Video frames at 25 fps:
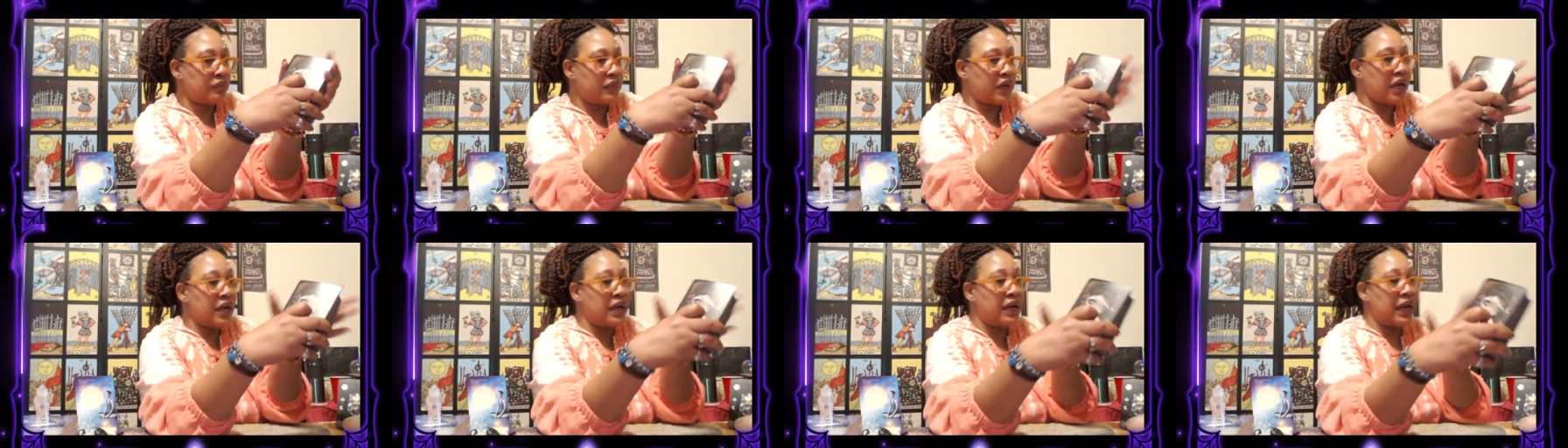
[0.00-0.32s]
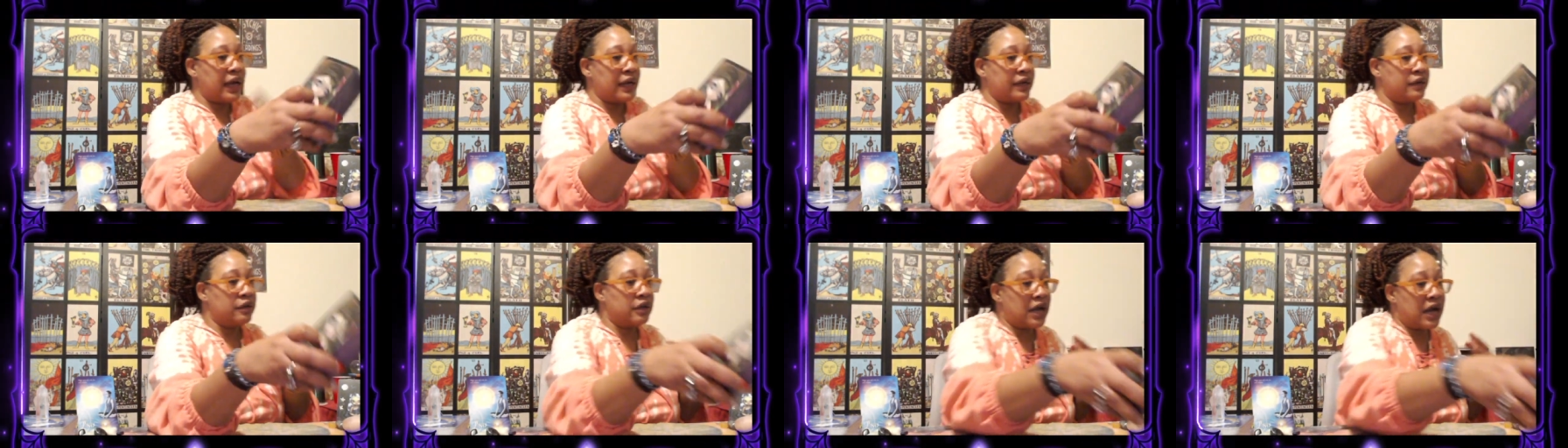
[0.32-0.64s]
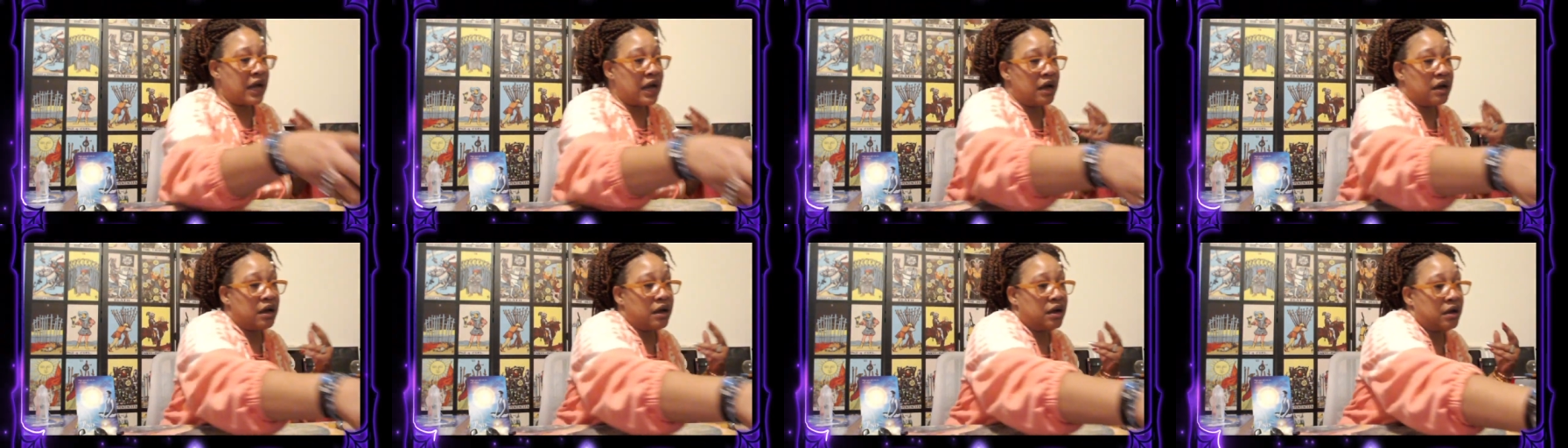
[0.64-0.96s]
They're like, look,
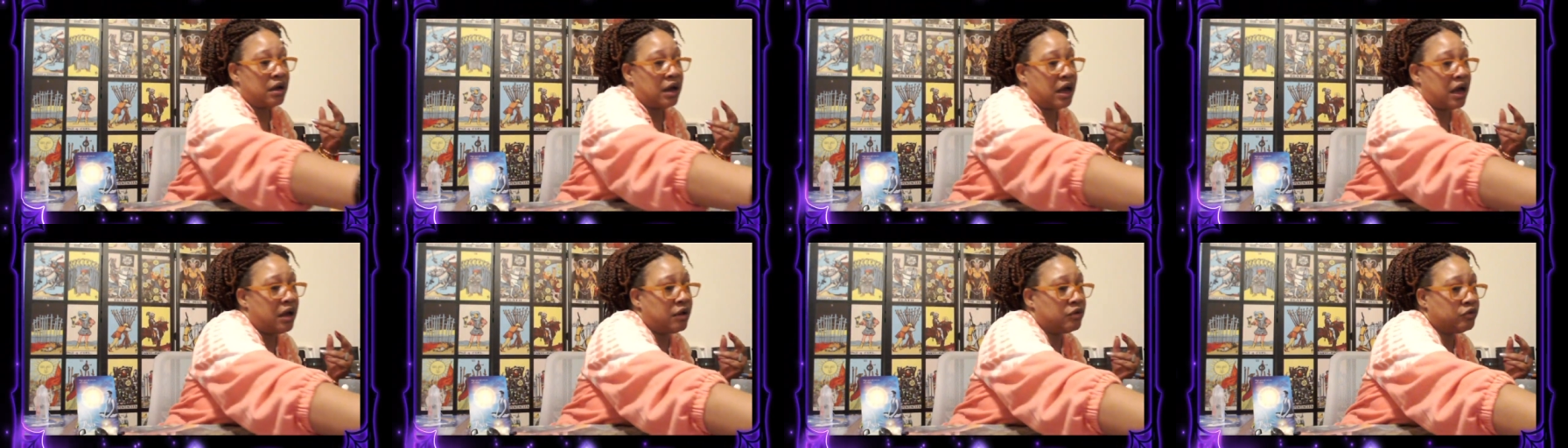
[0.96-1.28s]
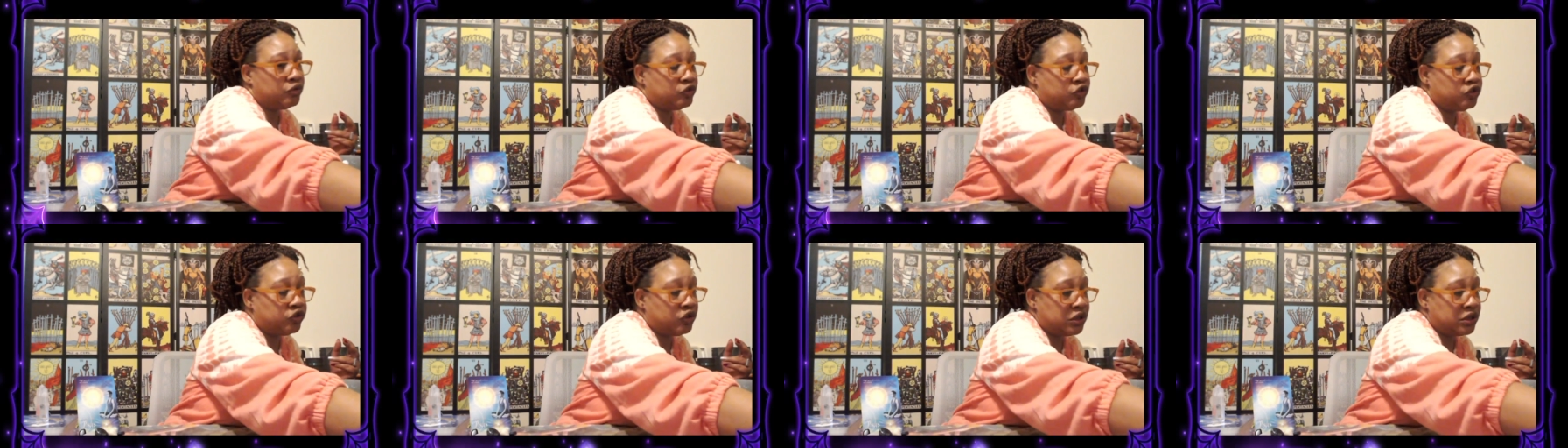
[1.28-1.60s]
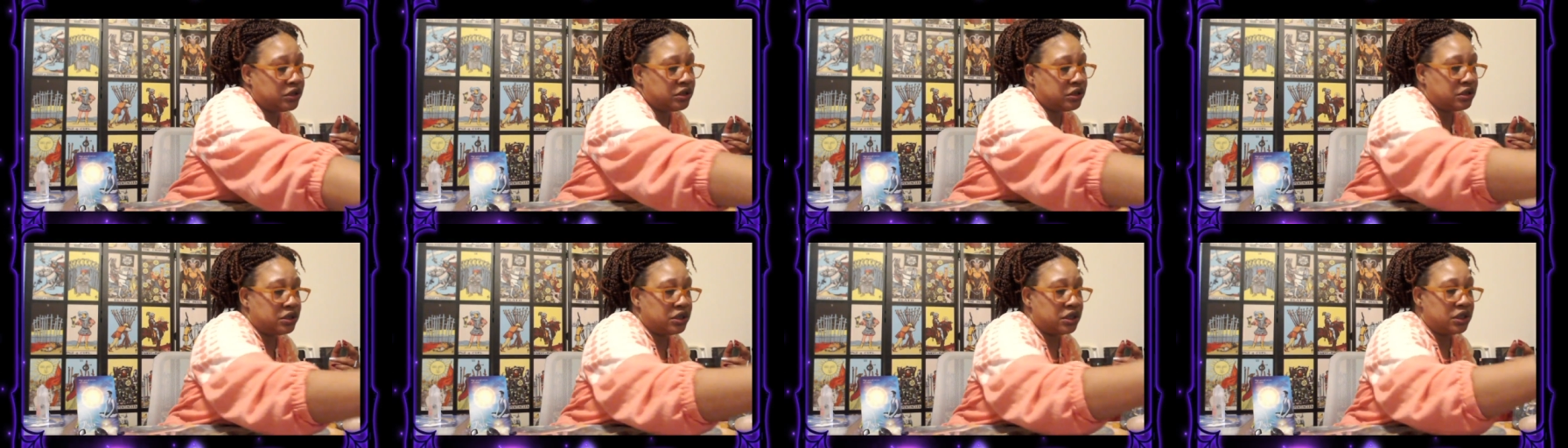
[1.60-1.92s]
I, I don't
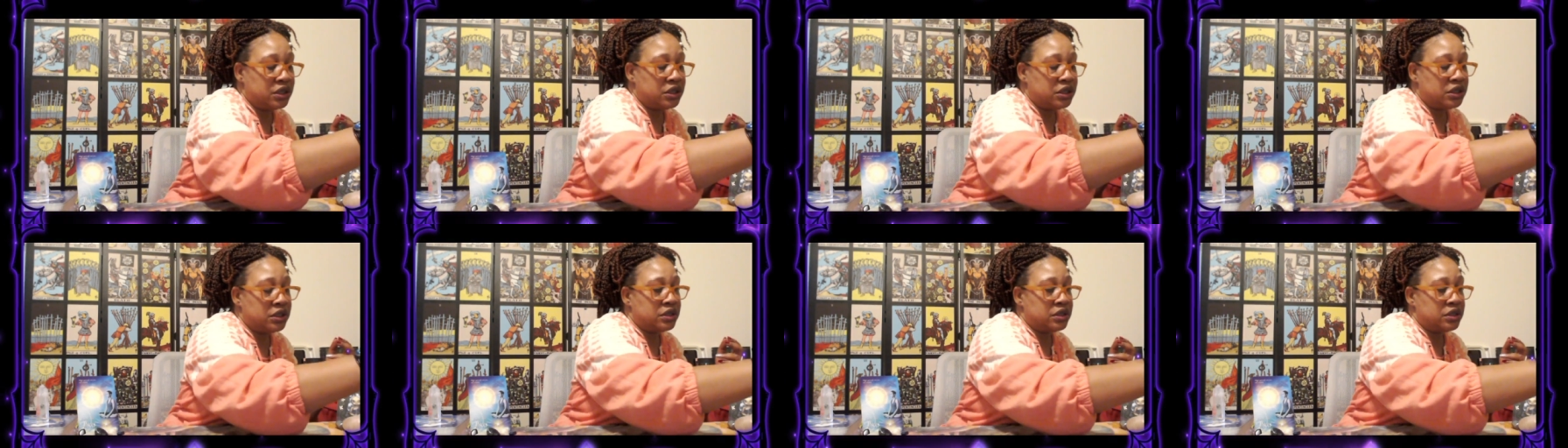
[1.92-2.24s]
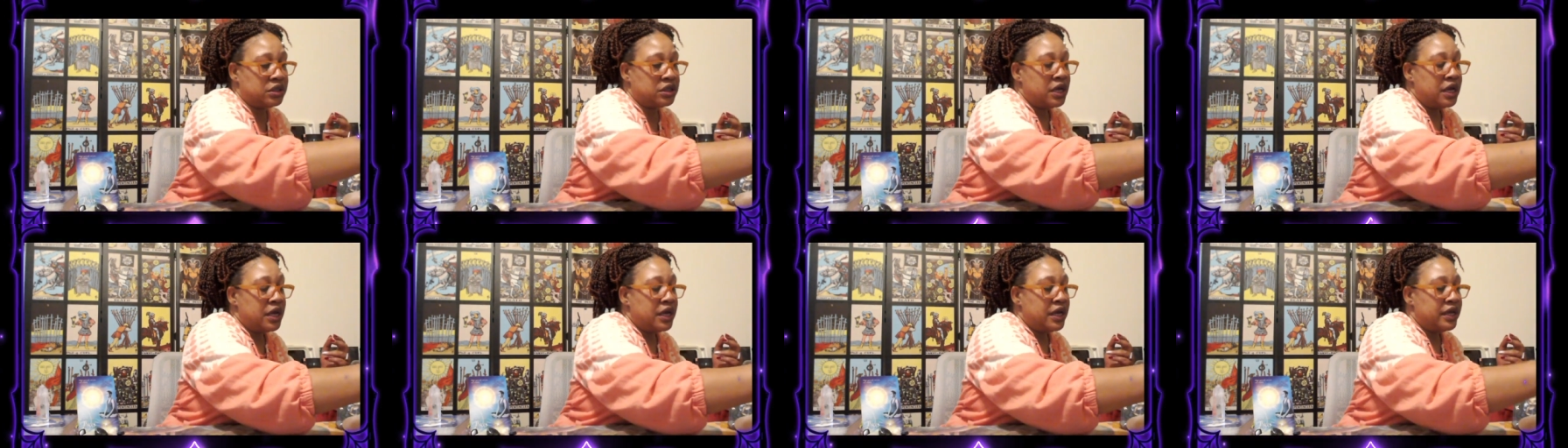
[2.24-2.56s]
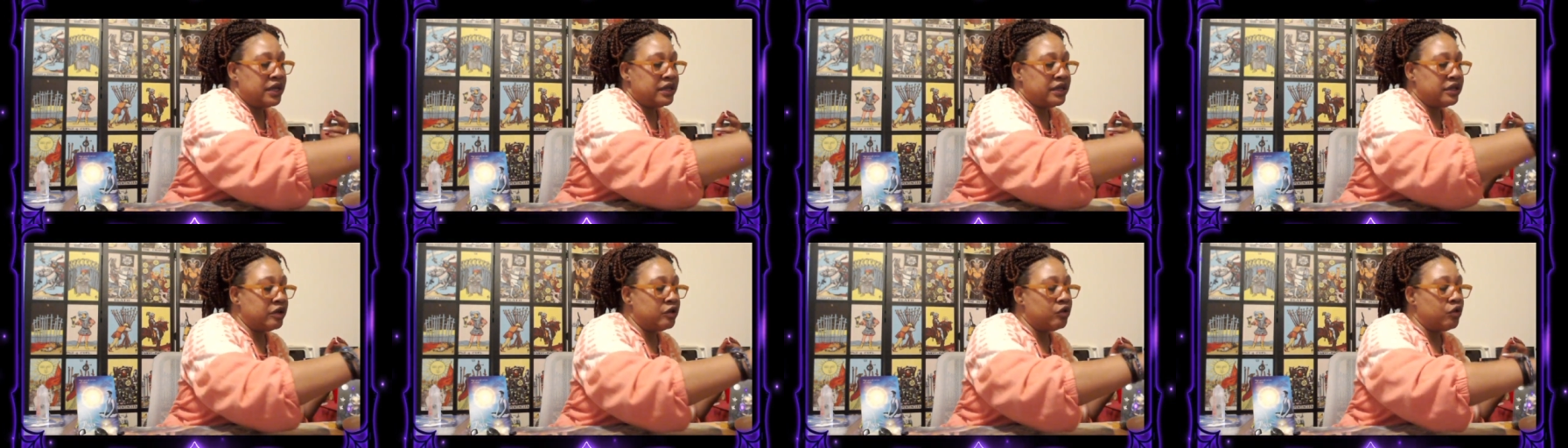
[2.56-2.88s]
trust this.
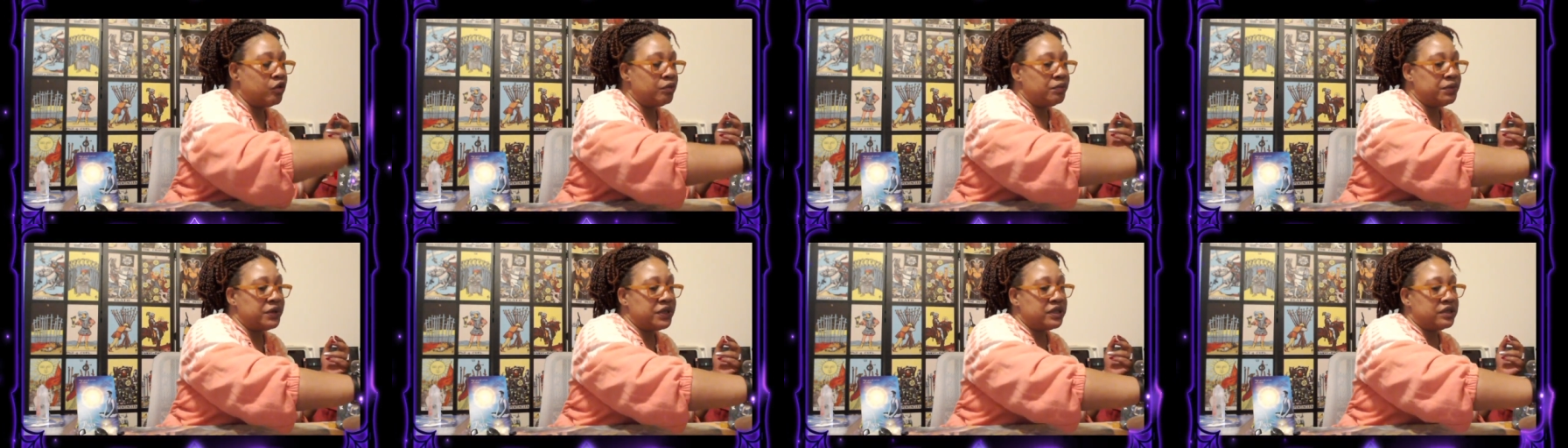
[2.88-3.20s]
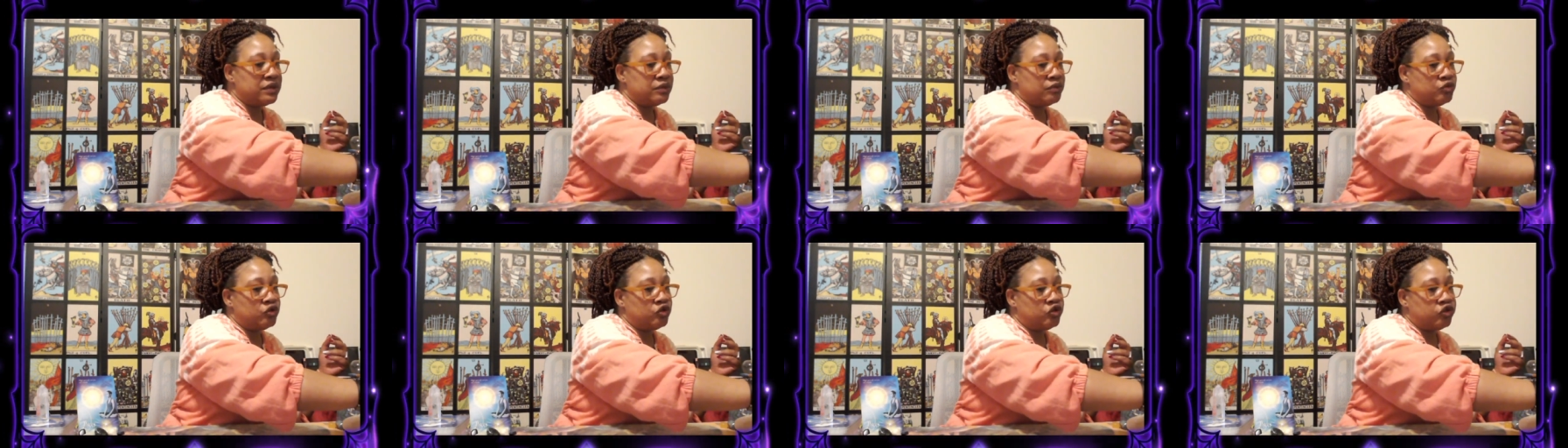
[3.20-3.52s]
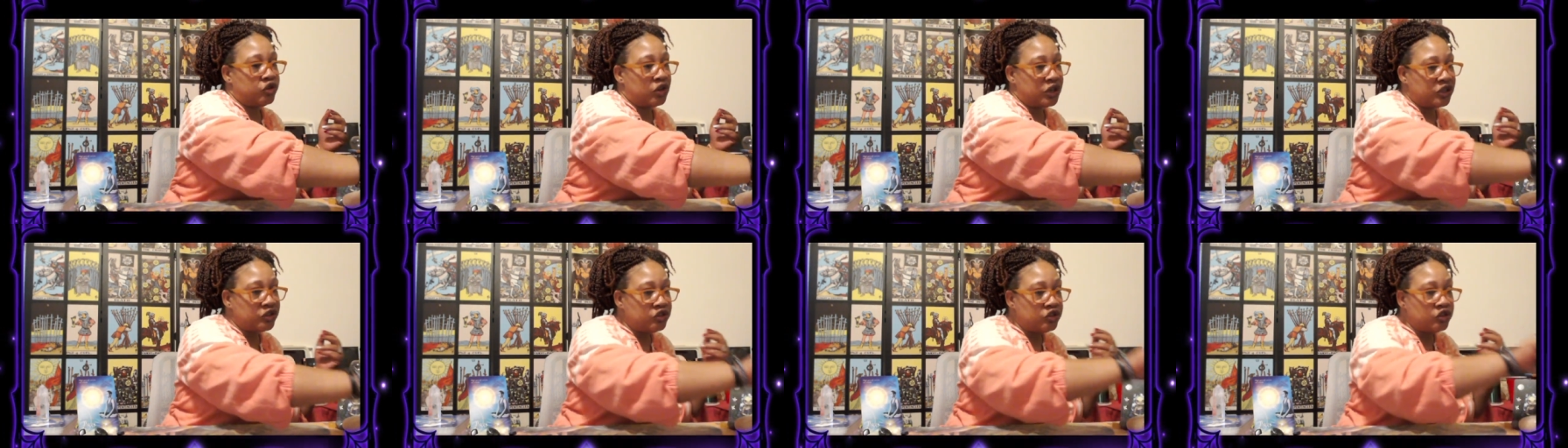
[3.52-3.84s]
Is it going to be some
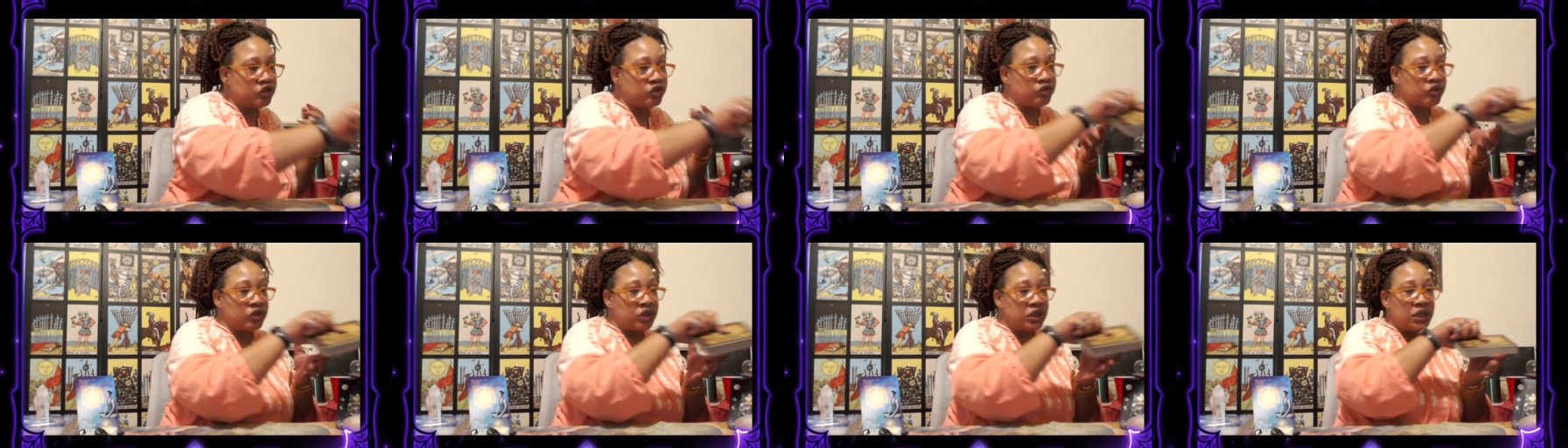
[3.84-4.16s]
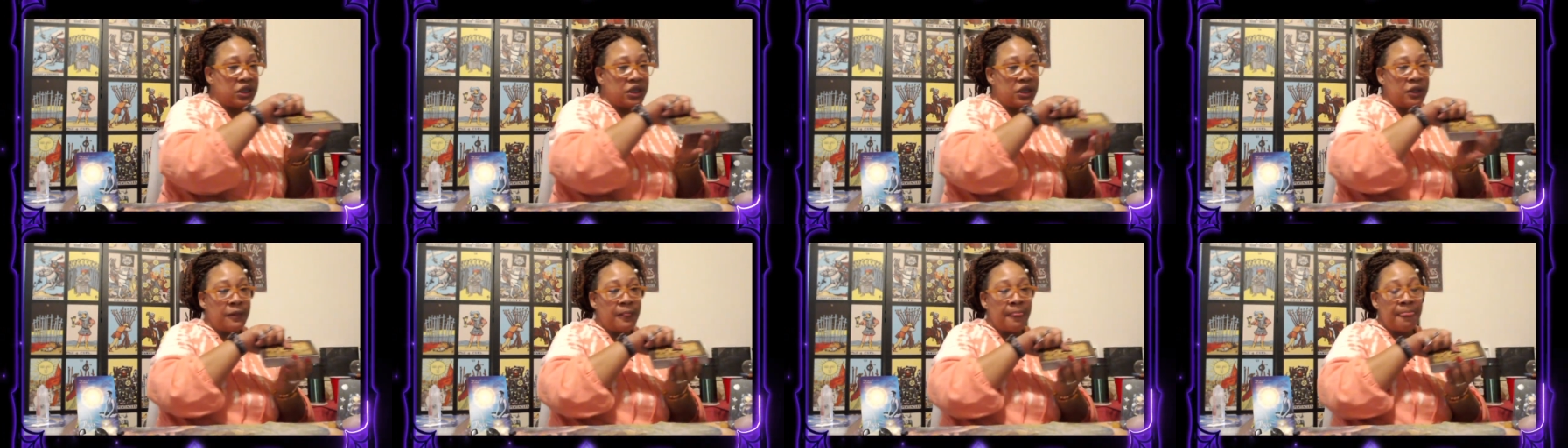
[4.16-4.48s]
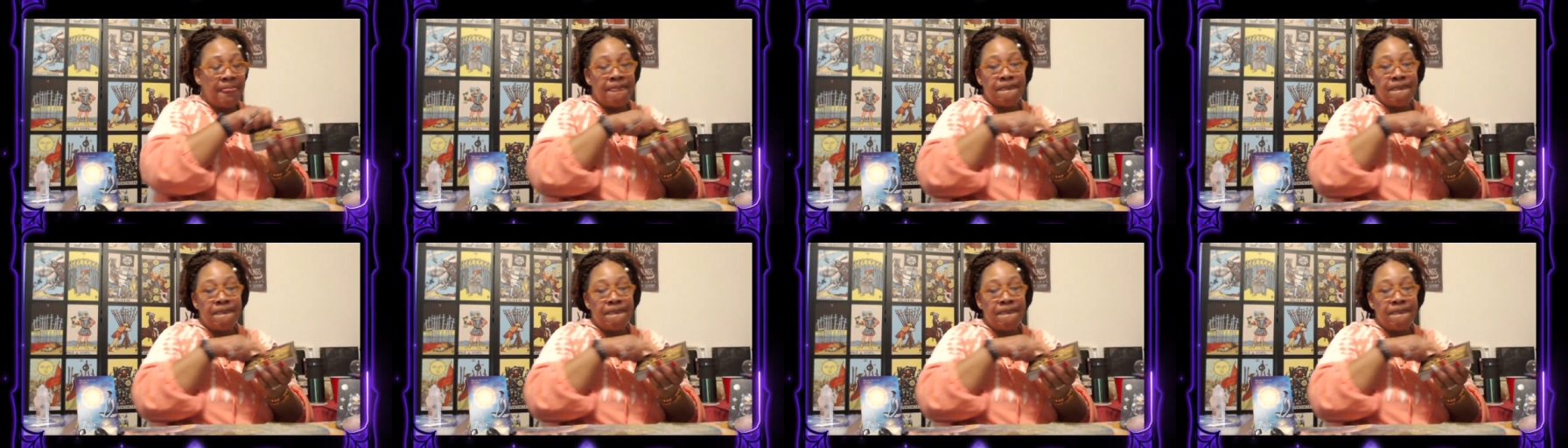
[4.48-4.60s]
treachery?